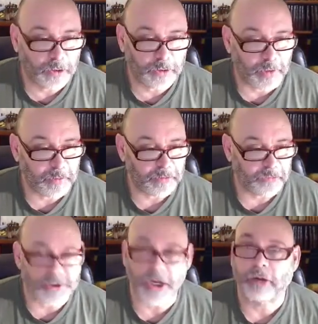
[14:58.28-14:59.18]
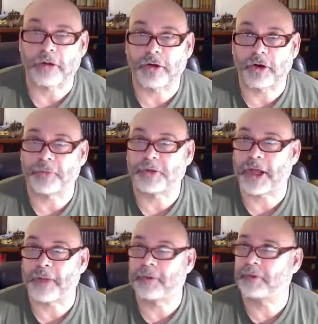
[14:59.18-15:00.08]
maybe some chocolate caramel
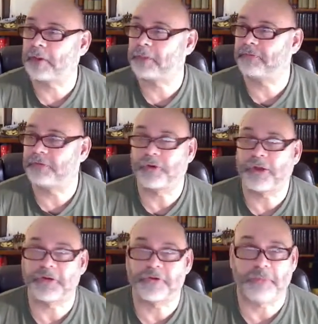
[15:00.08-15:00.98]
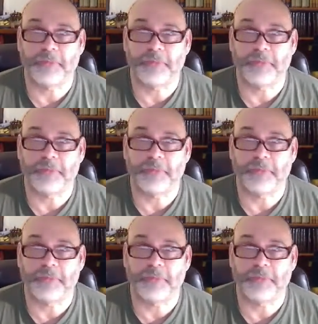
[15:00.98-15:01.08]
topping, maybe a few nuts and